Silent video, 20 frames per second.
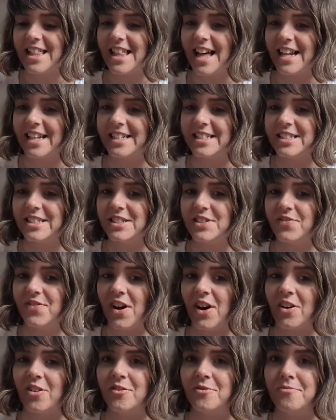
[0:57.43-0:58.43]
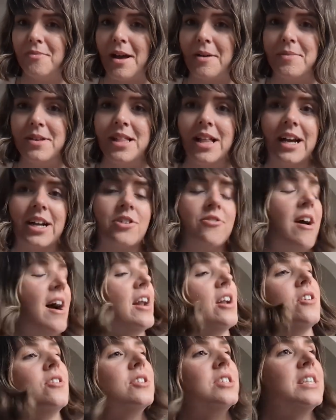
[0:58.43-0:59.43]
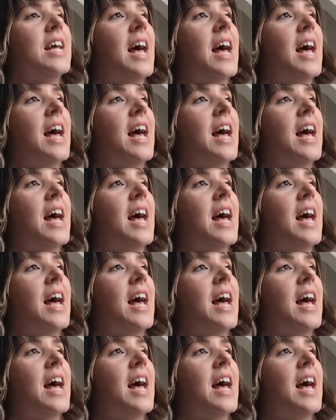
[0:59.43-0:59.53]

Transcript: that it's felt maybe like Groundhog